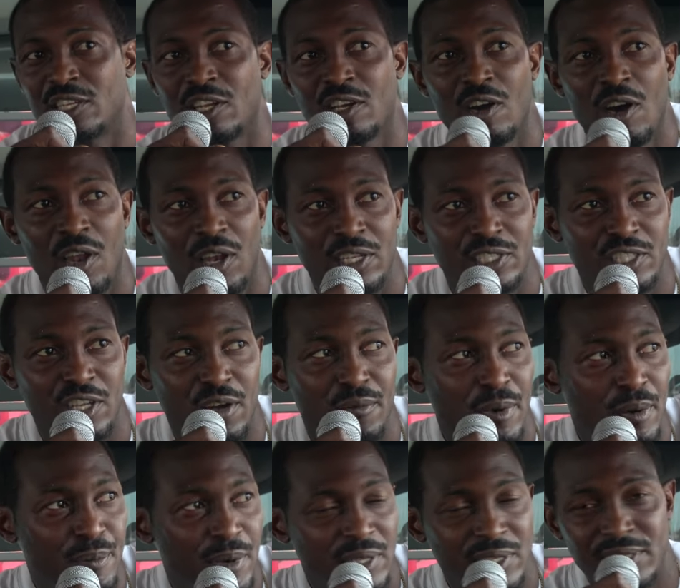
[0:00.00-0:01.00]
calling to all
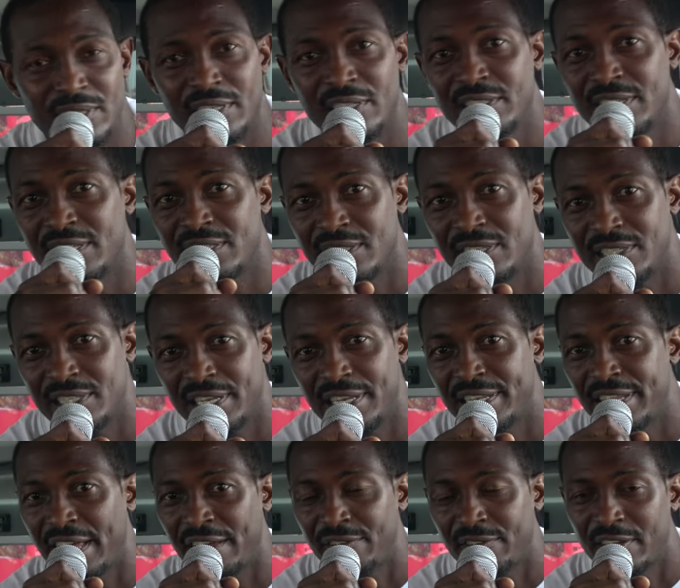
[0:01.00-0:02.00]
my brothers and sisters
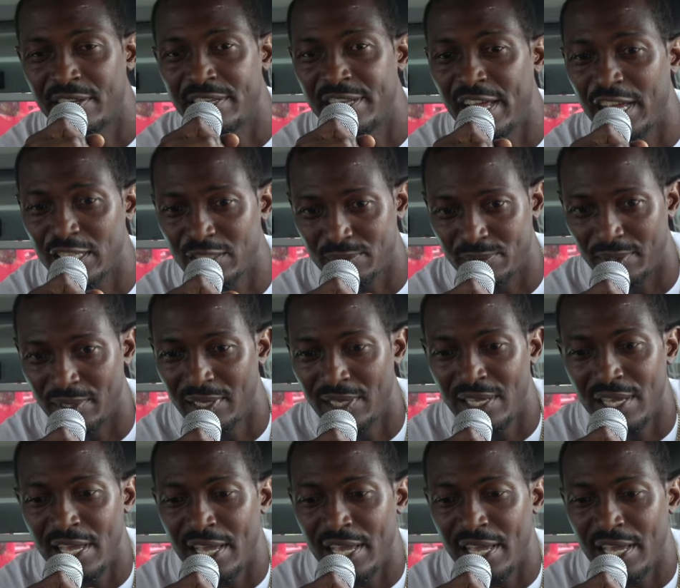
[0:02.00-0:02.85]
in the African diaspora.